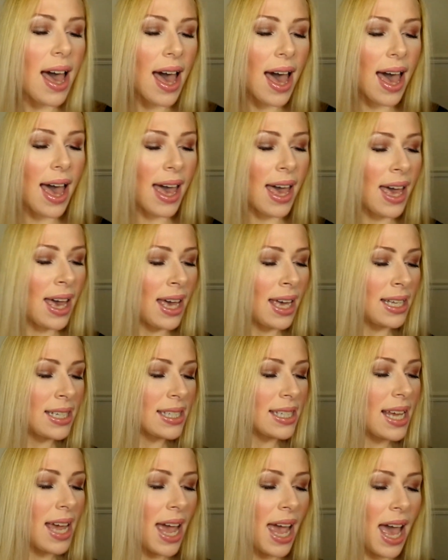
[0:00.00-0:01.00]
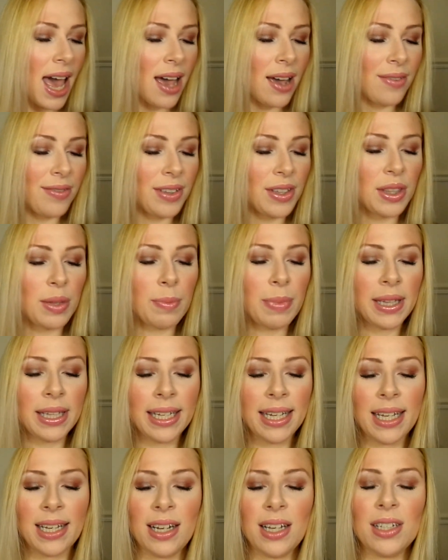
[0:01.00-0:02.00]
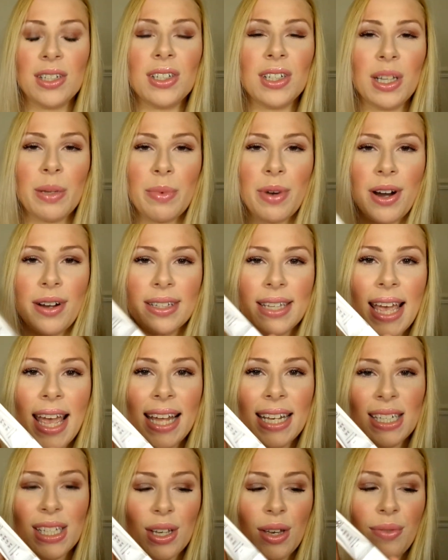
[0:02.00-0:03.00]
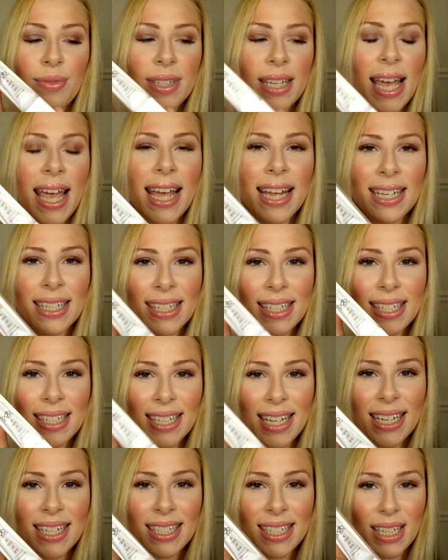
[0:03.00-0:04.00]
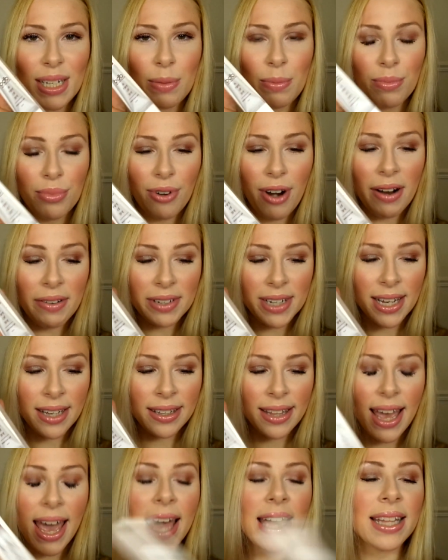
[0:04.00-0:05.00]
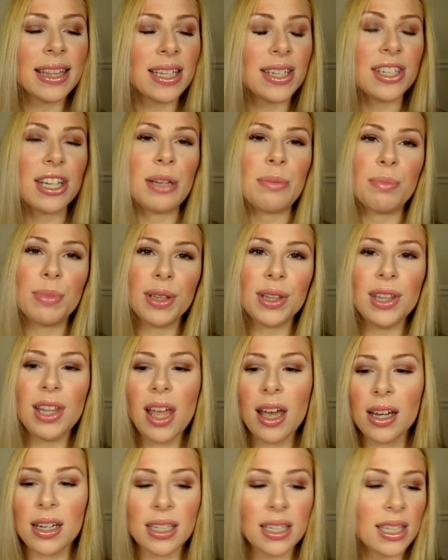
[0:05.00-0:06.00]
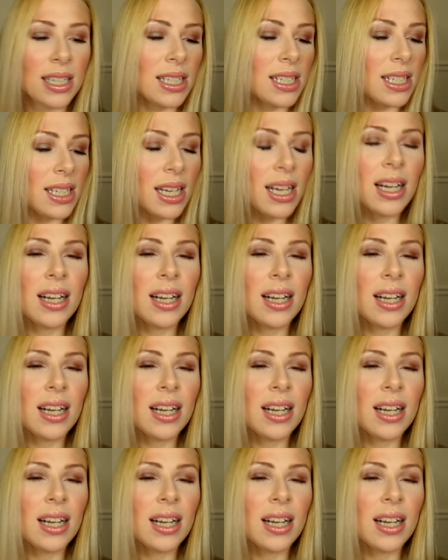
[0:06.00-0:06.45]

And I have the Billion Dollar Brows Hint of Tint Tinted Brow Gel there in the shade Blonde.